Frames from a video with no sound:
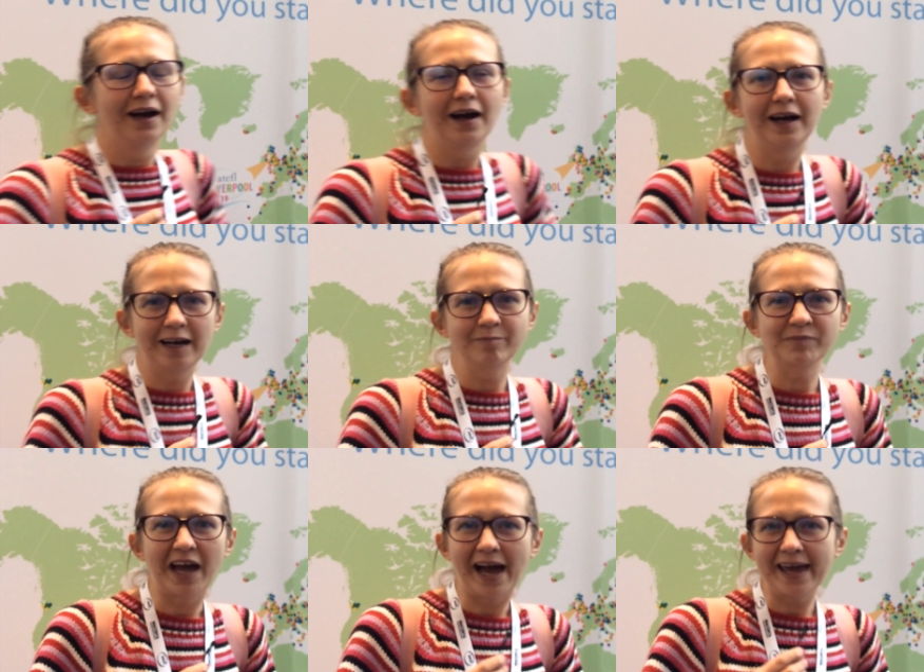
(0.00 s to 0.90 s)

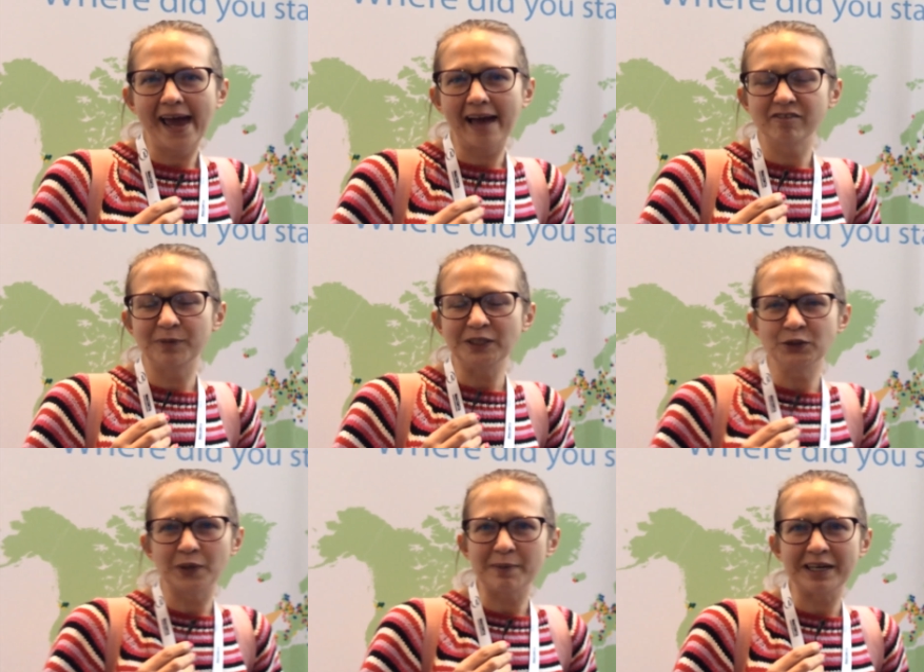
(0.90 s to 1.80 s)
Um, I have been
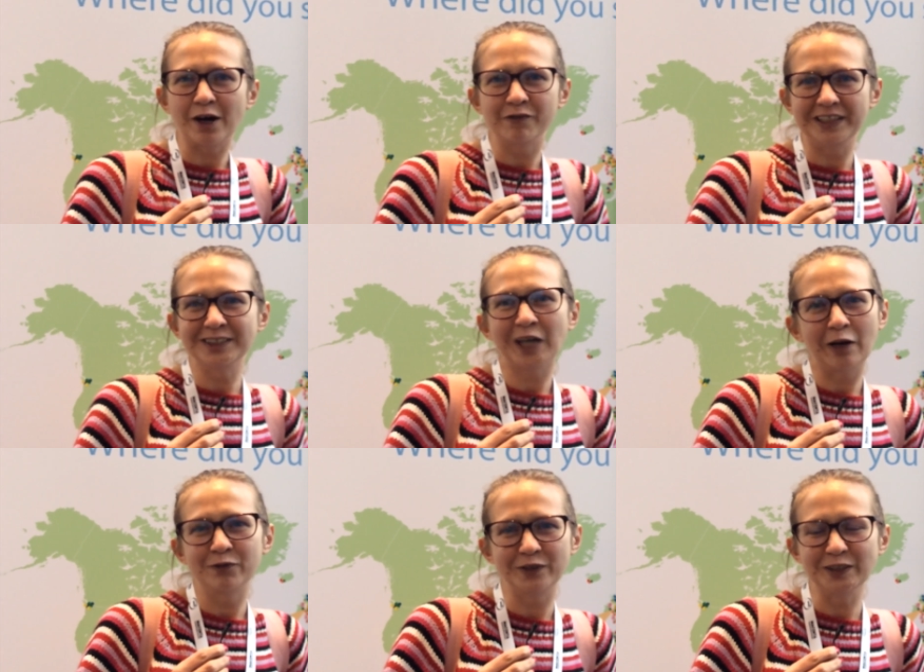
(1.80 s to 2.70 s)
dreaming of this
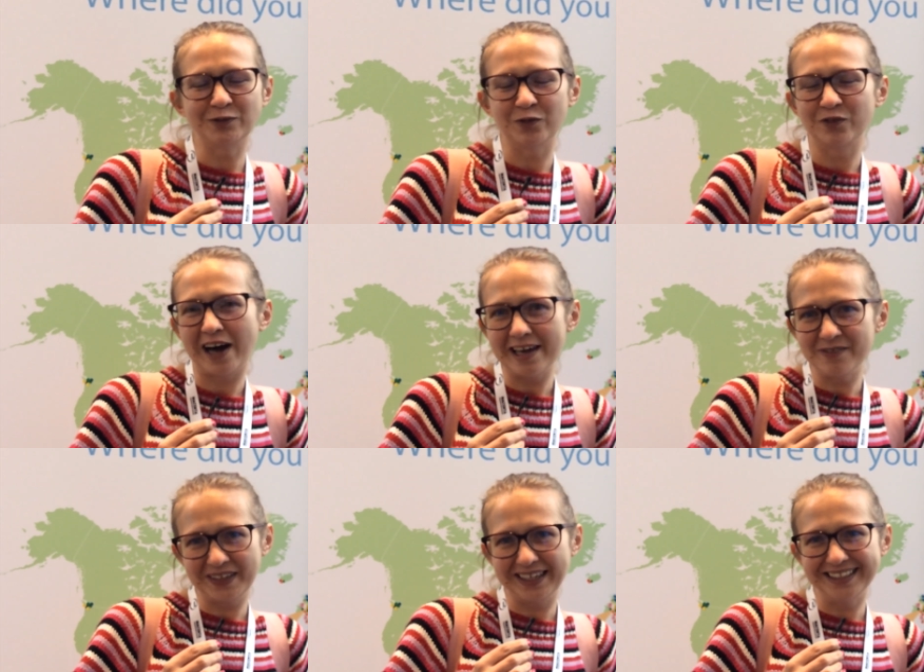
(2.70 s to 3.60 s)
conference for
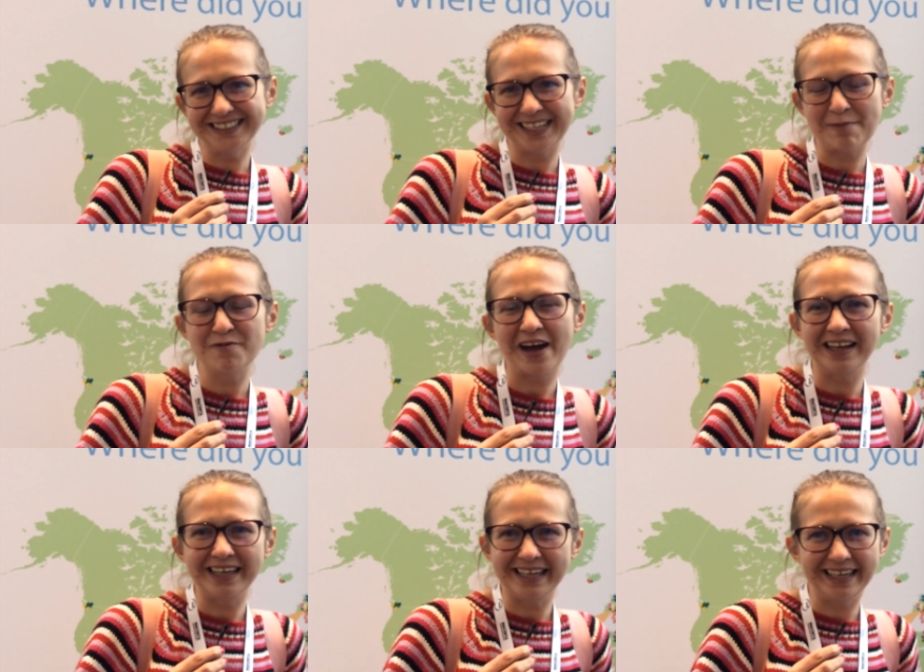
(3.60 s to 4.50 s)
five years and I'm
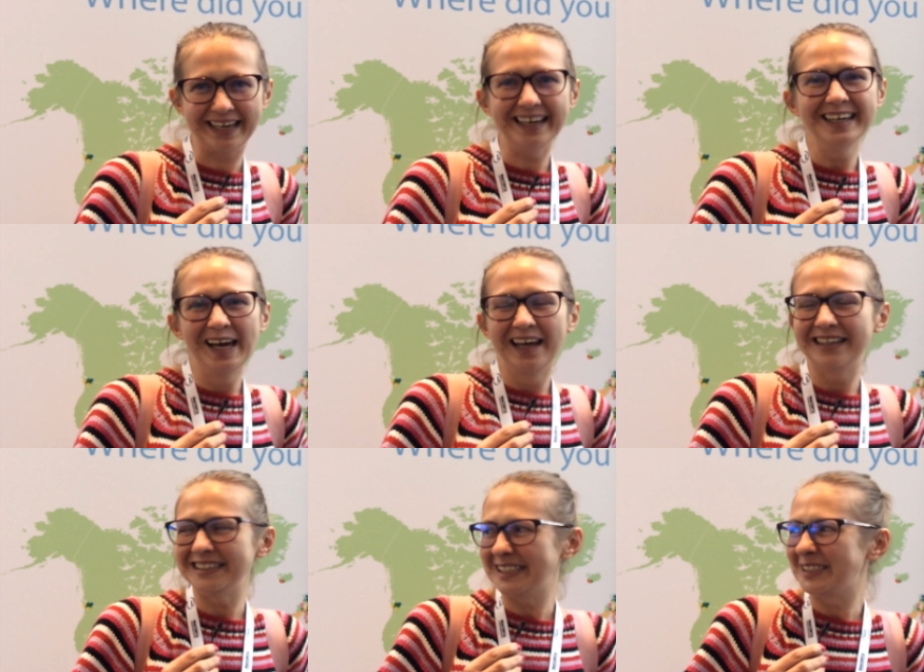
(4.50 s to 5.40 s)
finally here.
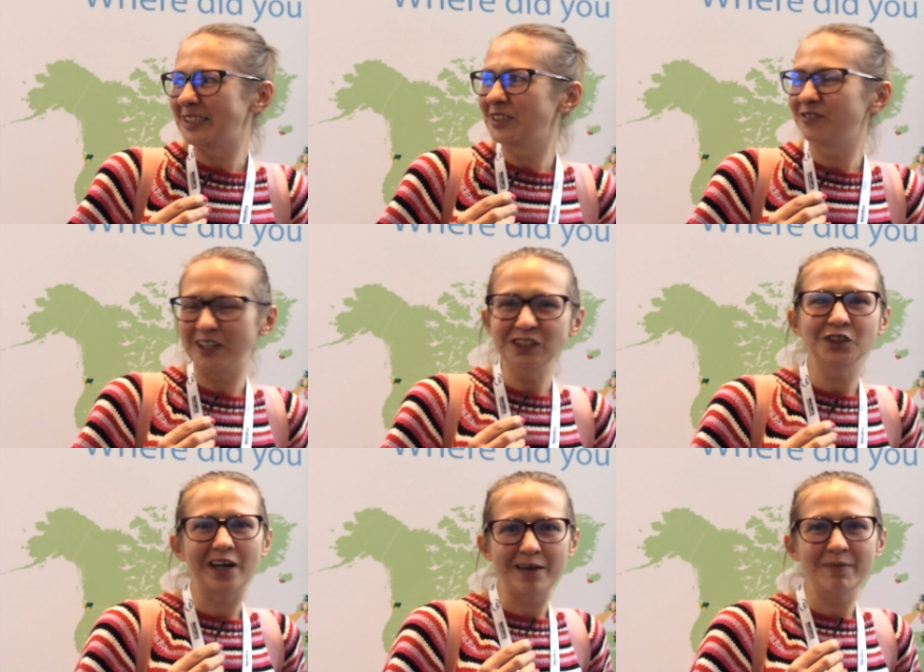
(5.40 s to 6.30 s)
This is the first
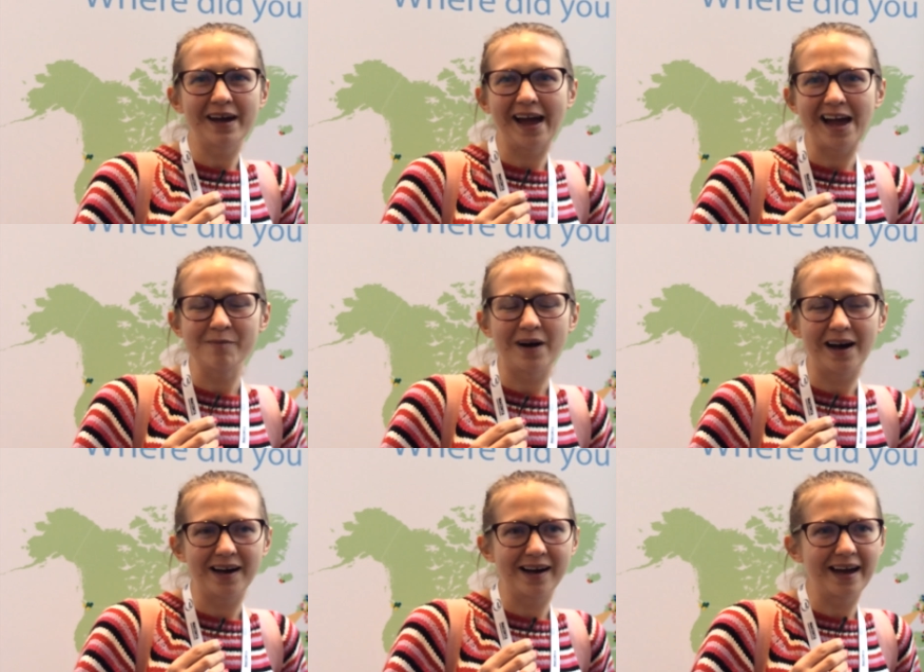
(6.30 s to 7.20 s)
time I'm
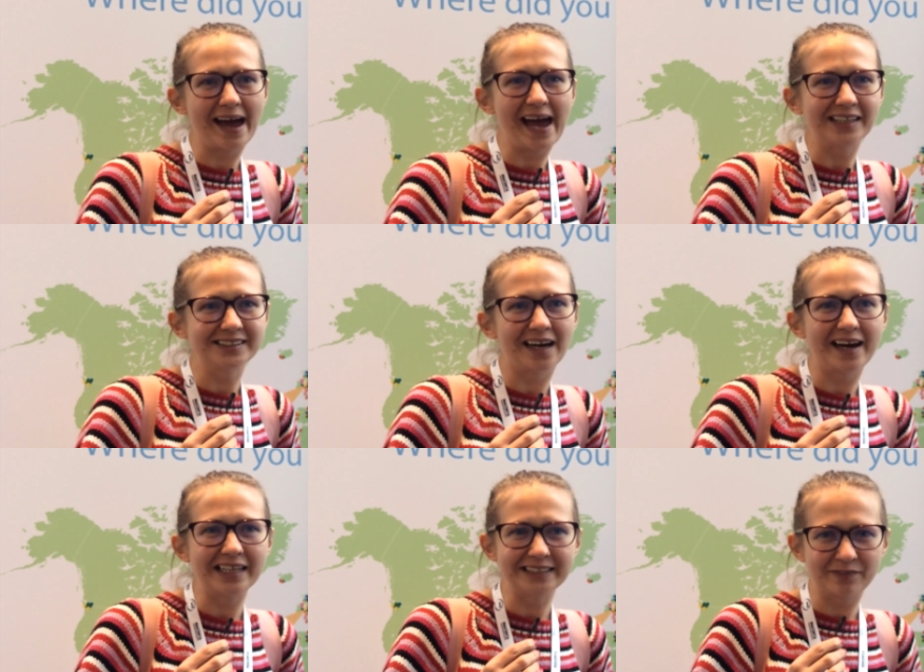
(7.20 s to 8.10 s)
uh, at
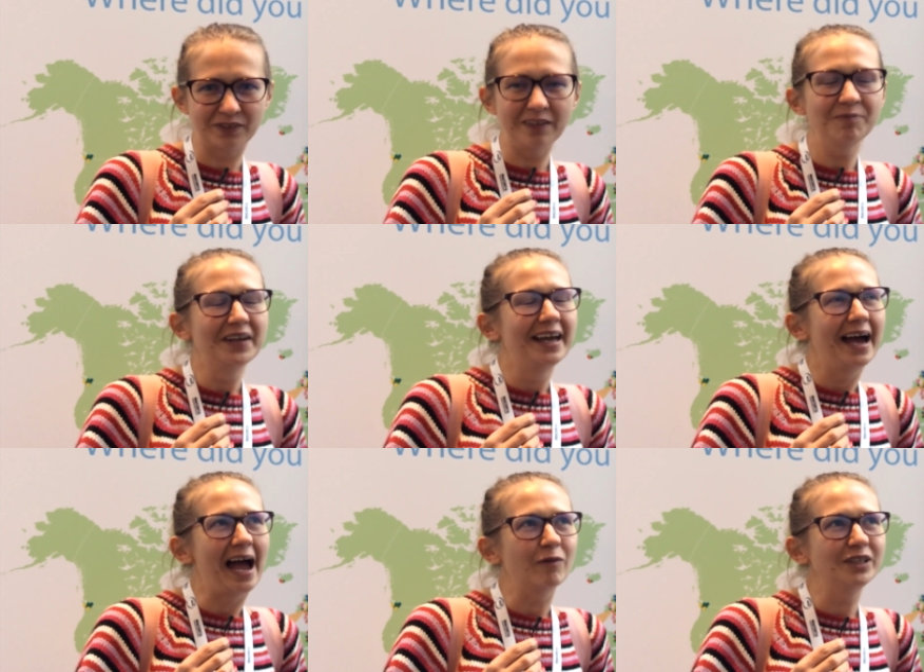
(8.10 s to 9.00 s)
IATEFL.
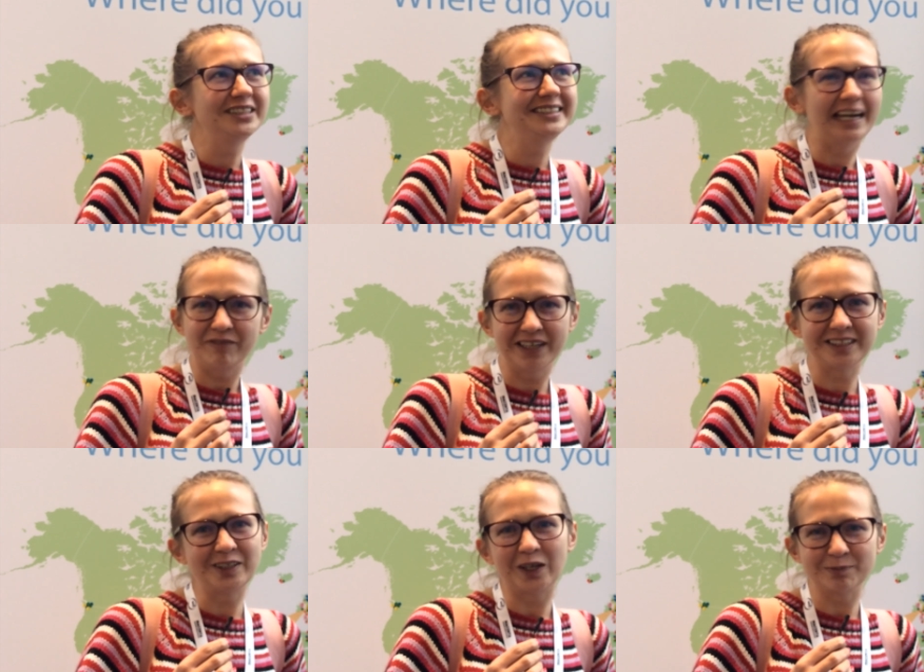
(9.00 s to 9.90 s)
I will
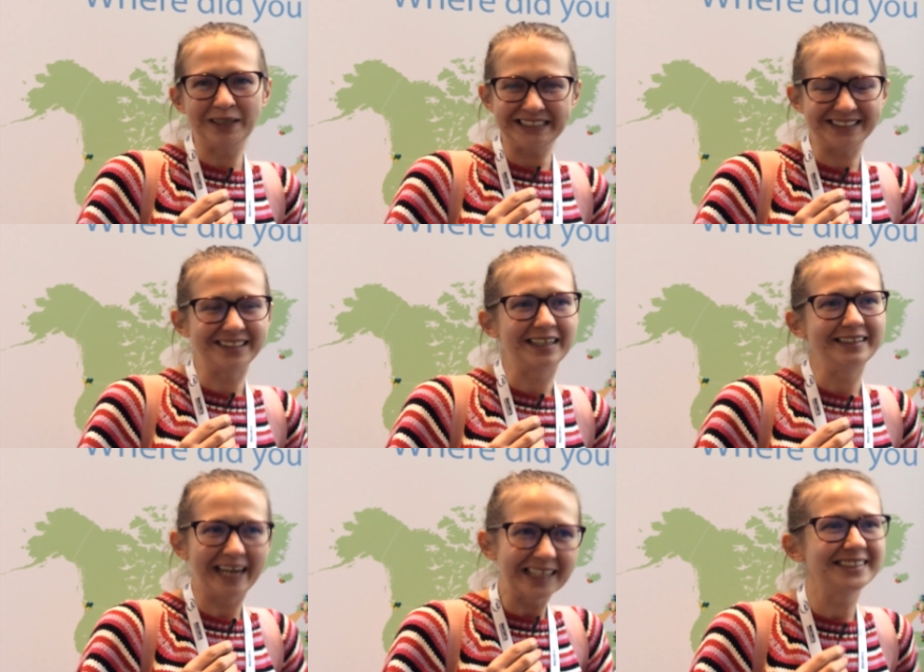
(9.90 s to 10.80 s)
definitely not miss it
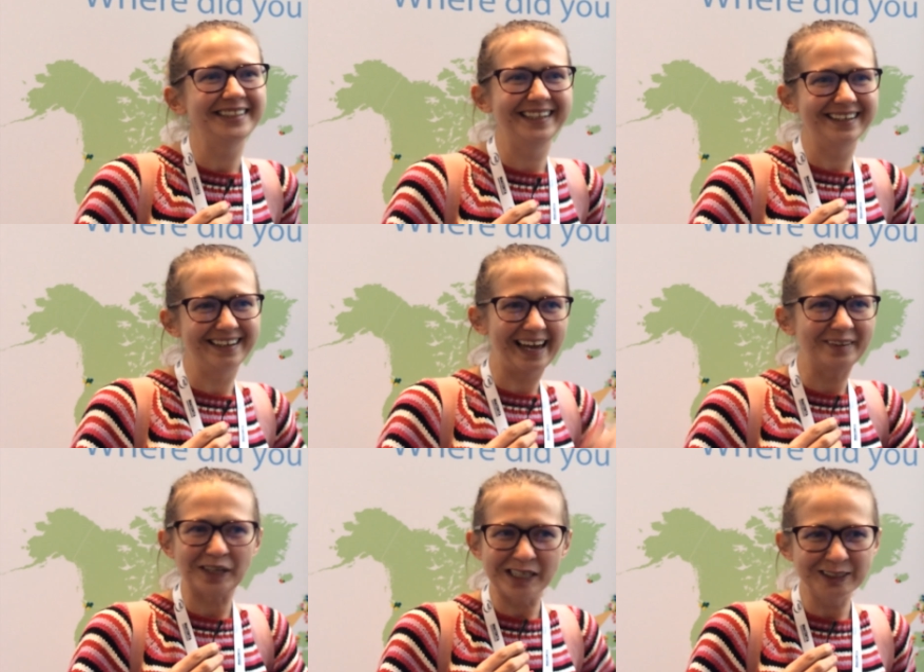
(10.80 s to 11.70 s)
next year
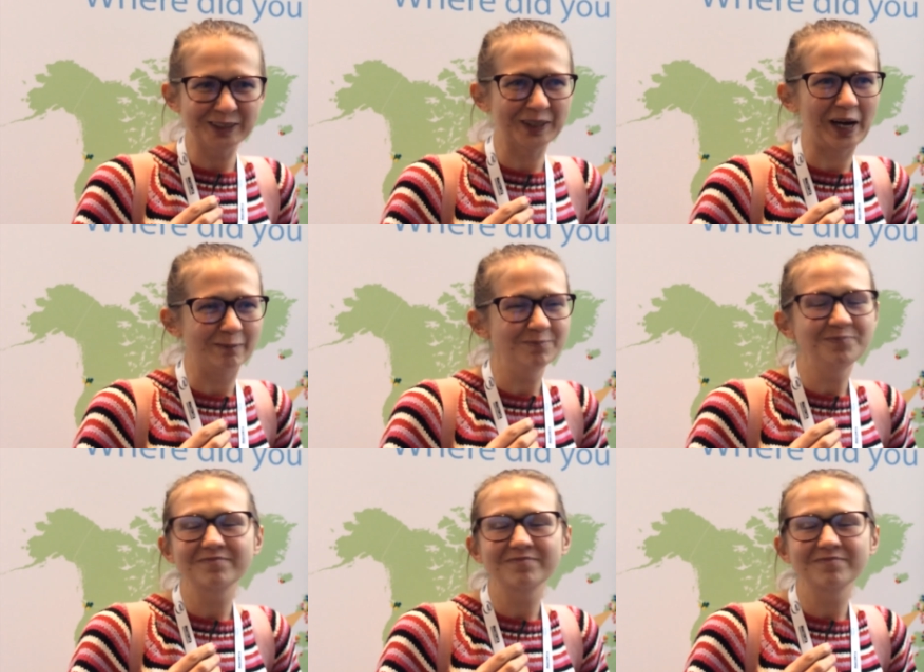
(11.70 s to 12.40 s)
and the years to come.